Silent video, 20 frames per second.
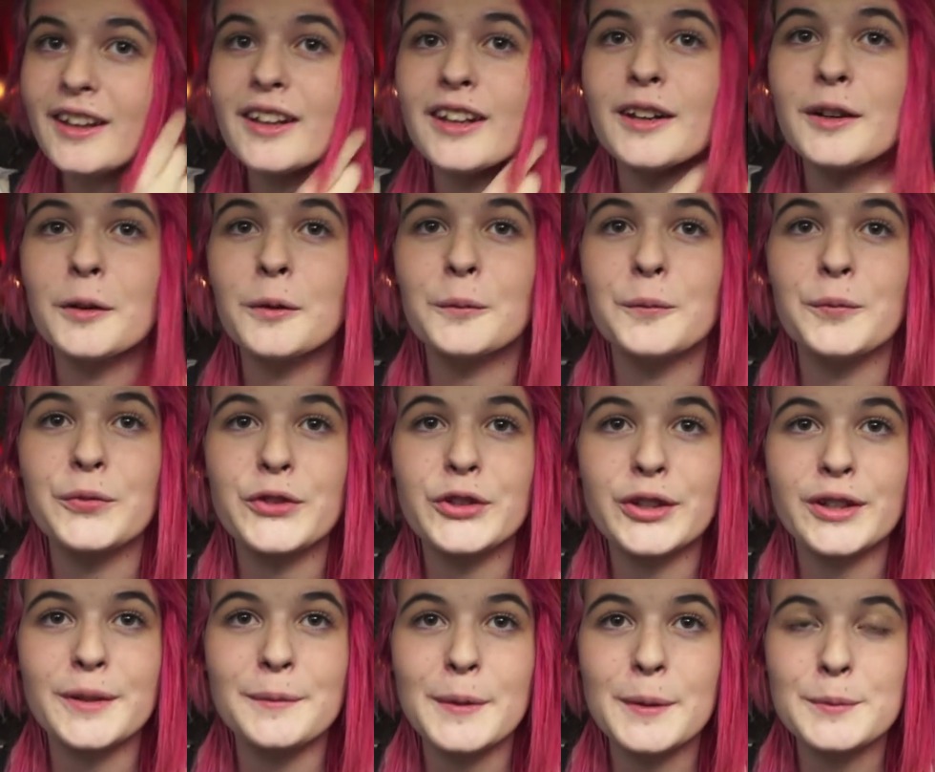you know,
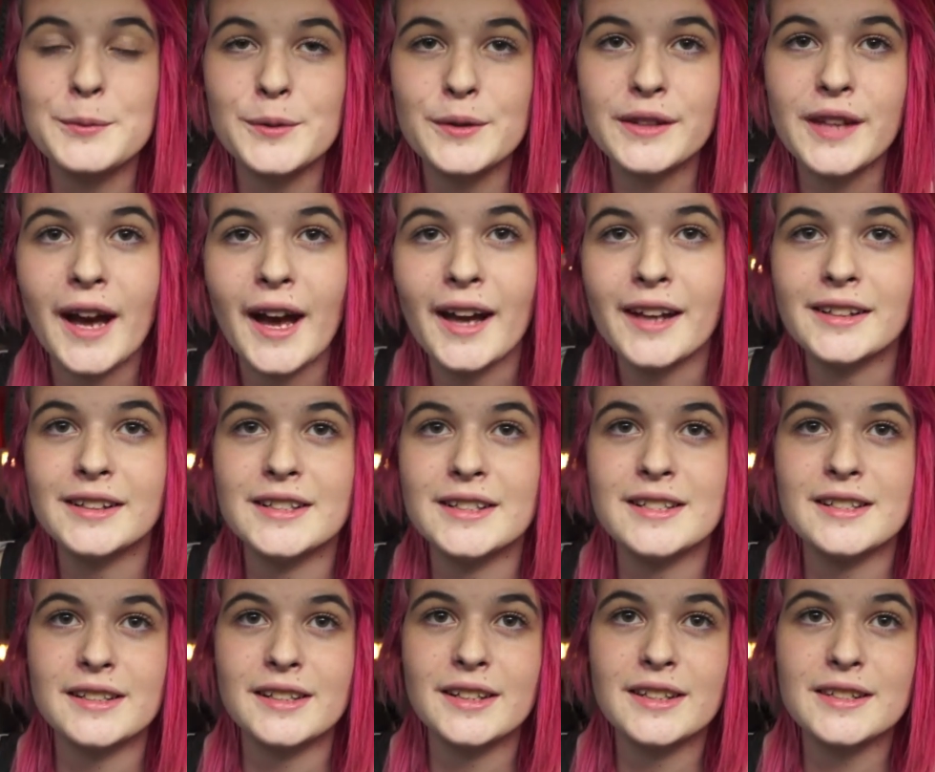treat people with
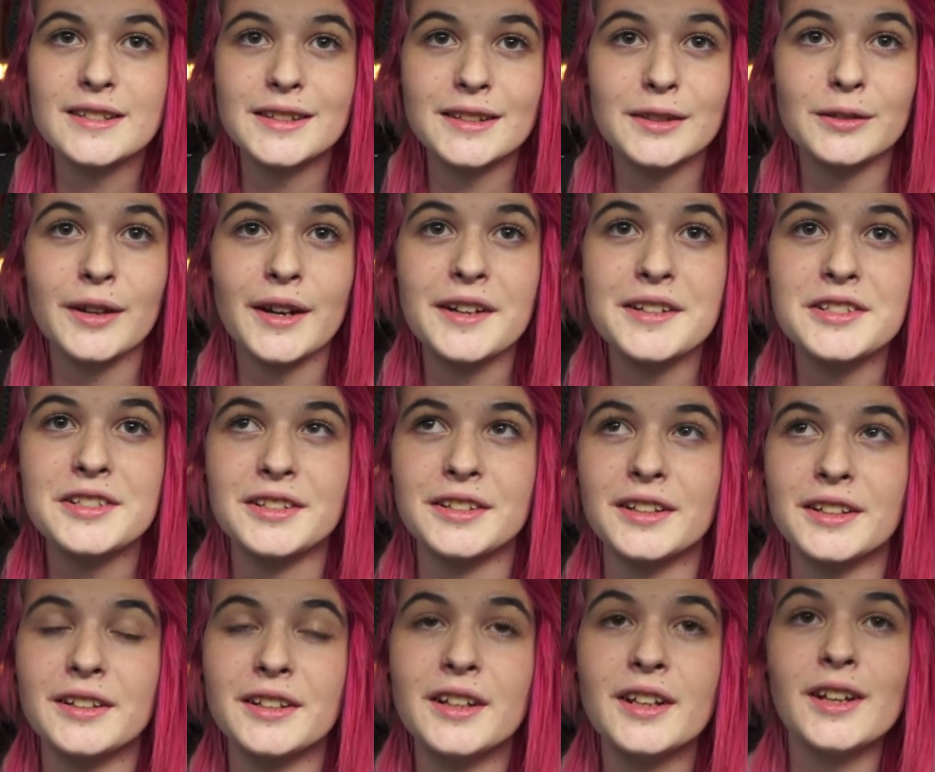kindness and
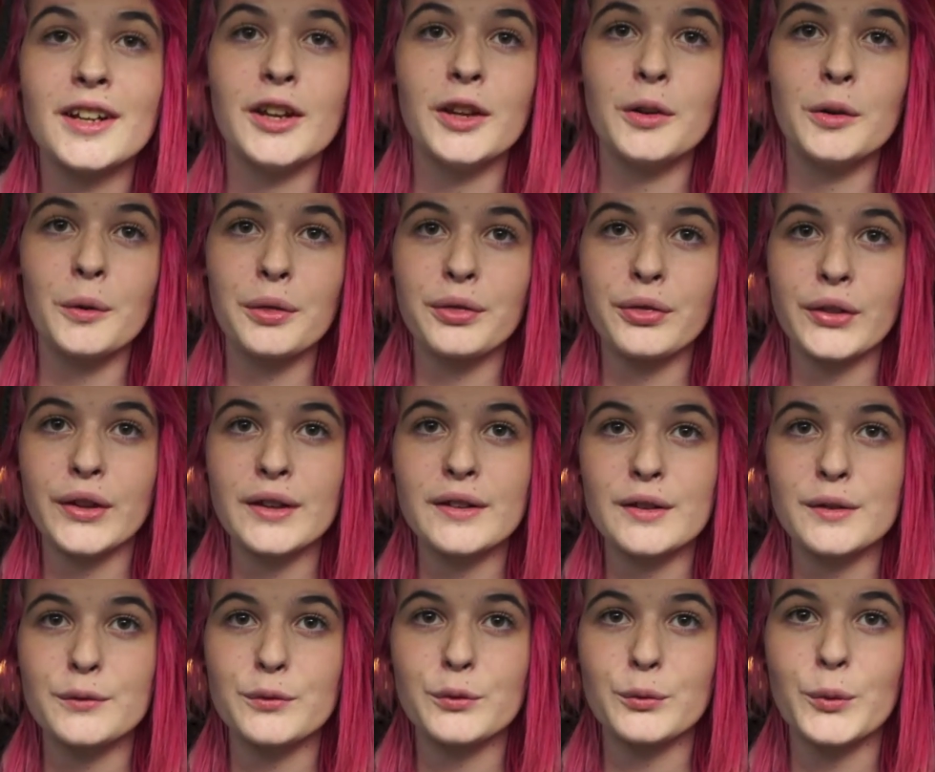consideration and, you know,
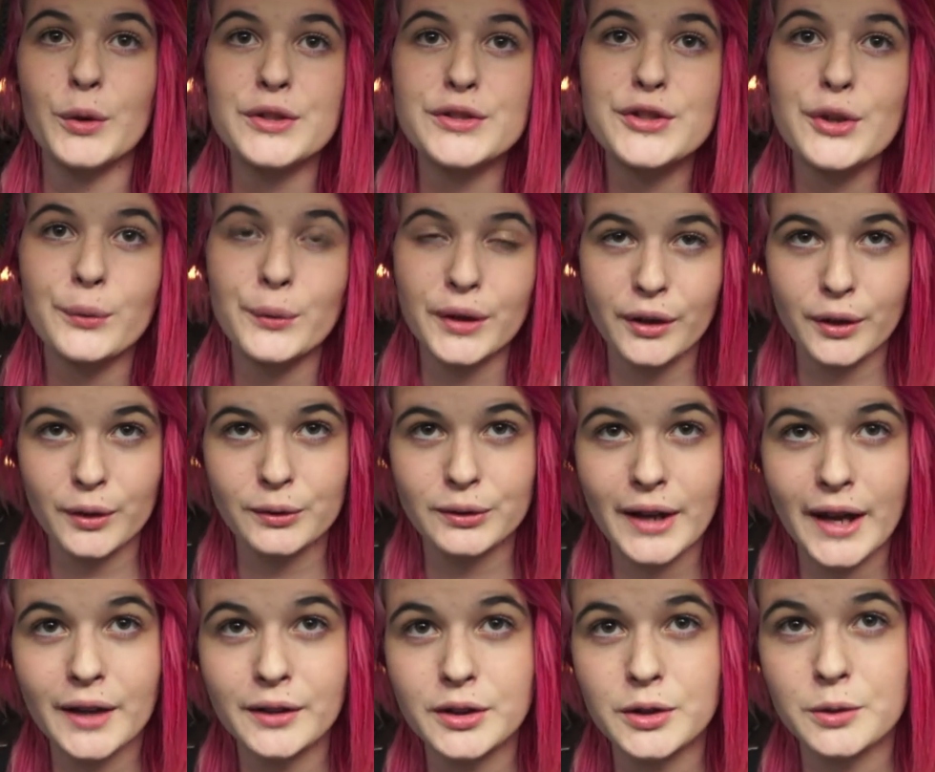think of what's going on
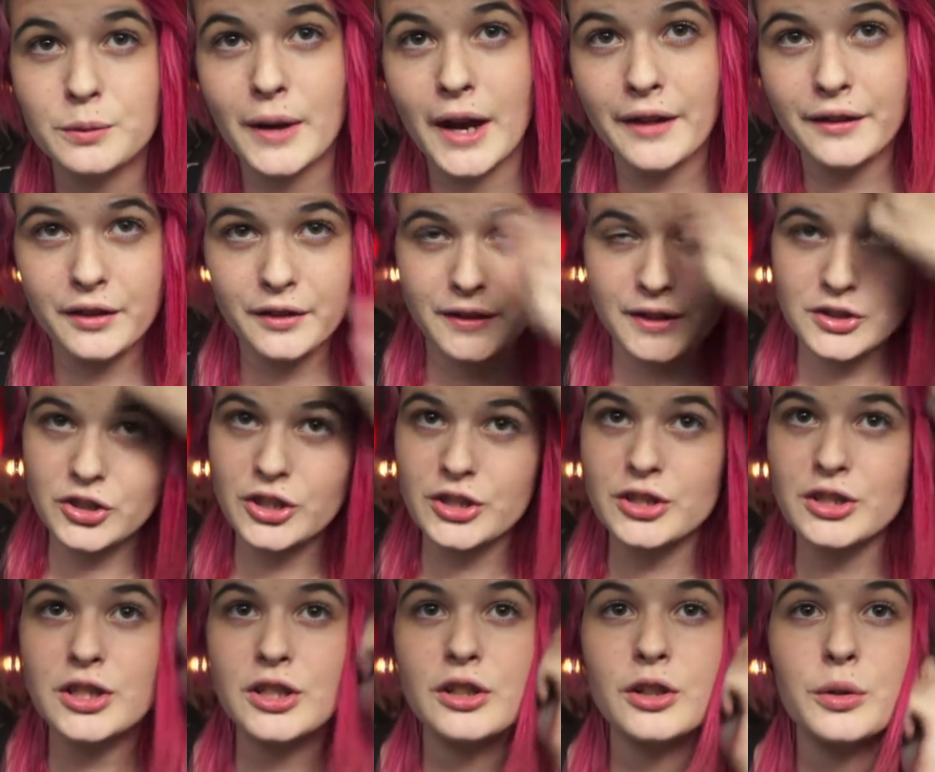around you rather than
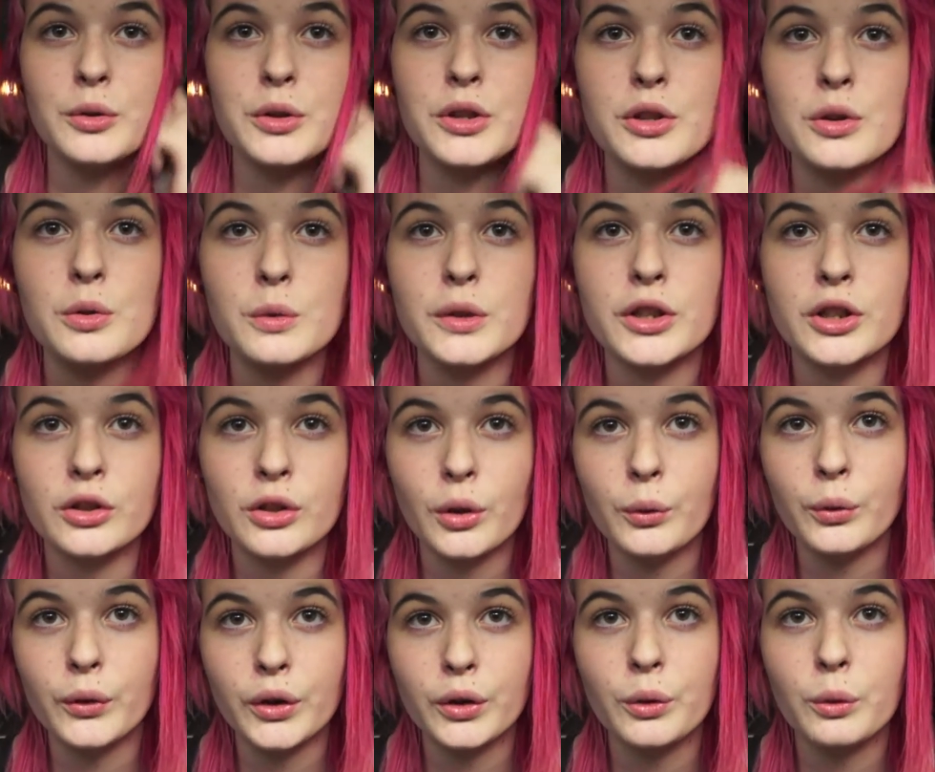just, you know, you and your
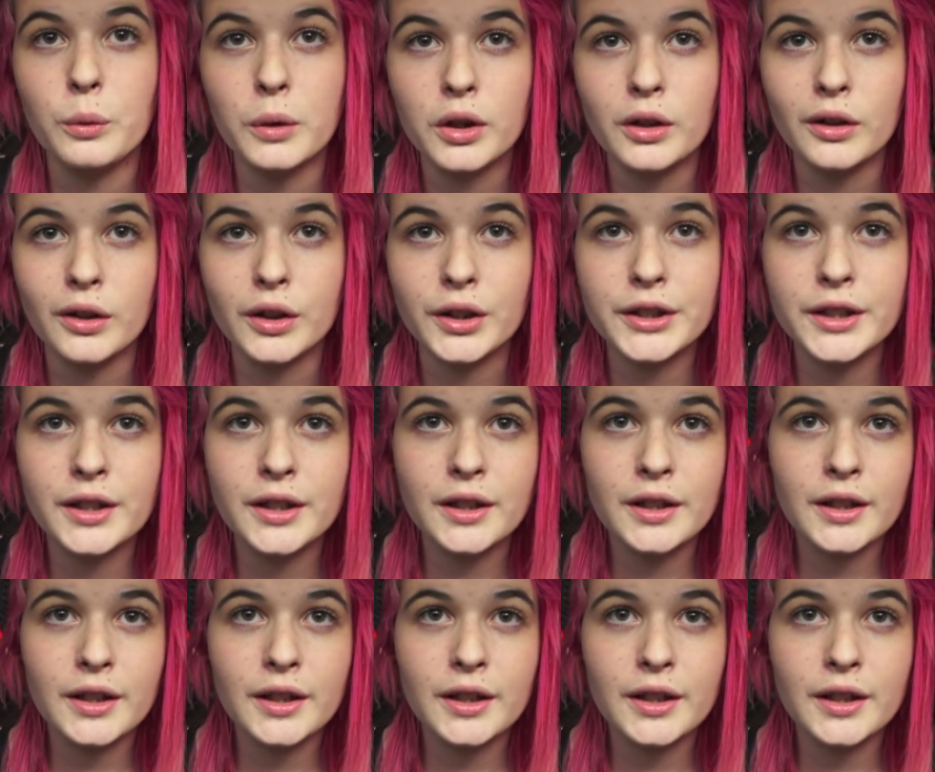own little world.